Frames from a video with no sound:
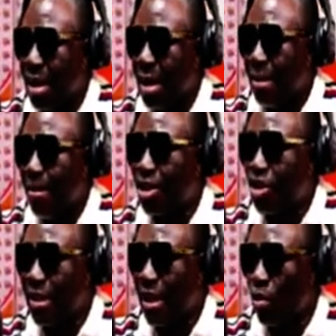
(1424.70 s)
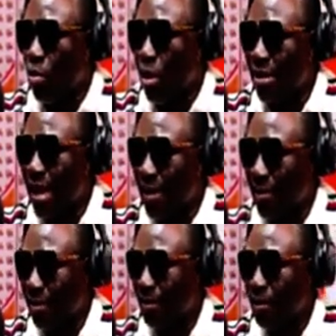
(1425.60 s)
Master said, O monitor, no,
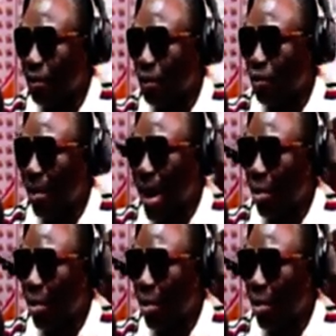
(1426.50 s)
Mamma